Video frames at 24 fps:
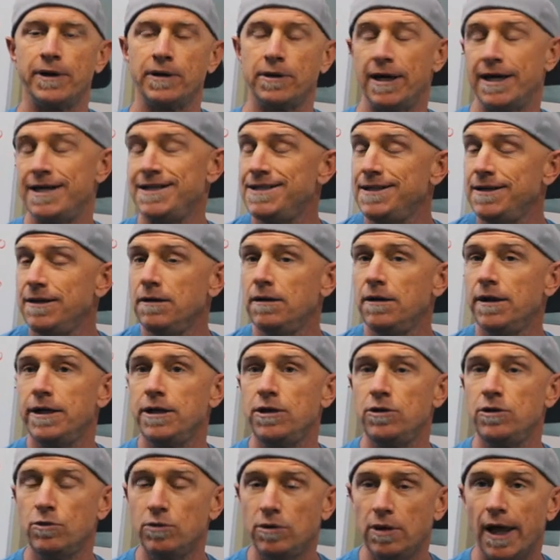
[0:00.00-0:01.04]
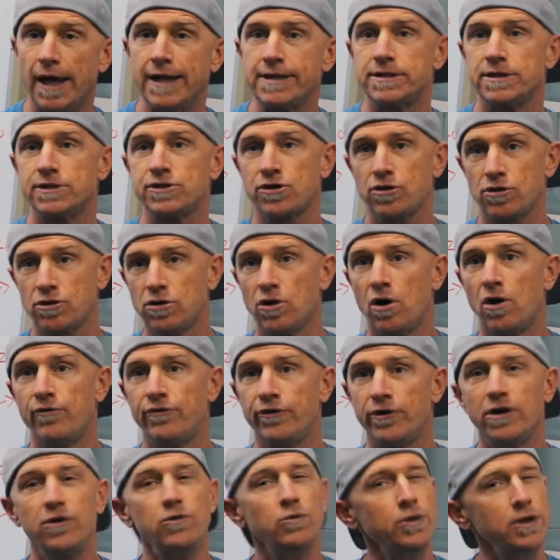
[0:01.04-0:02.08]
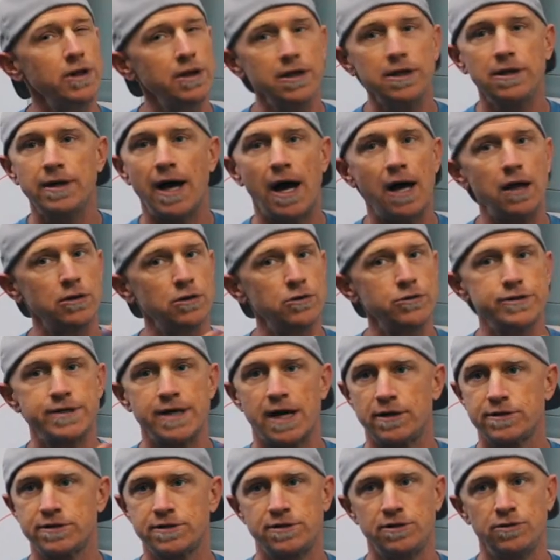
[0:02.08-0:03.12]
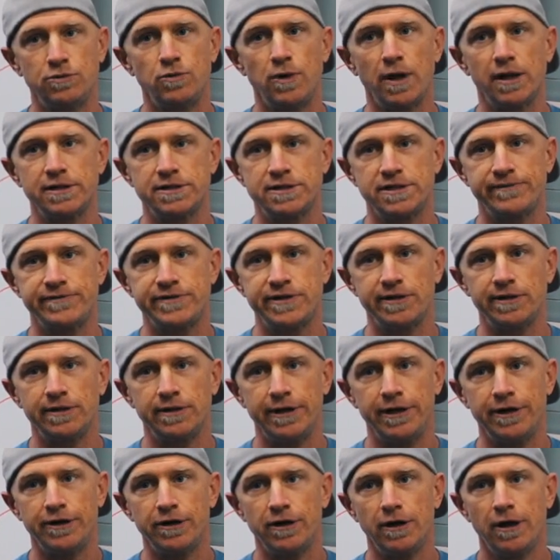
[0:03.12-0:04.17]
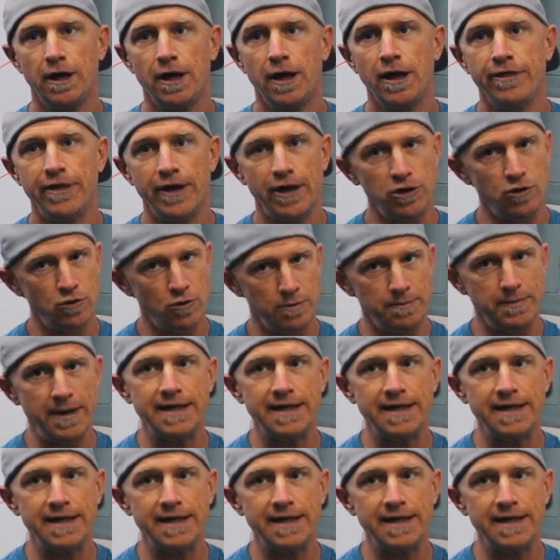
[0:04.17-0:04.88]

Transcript: But ideally, you would like to turn over and really not lose altitude relative to the leader, that you would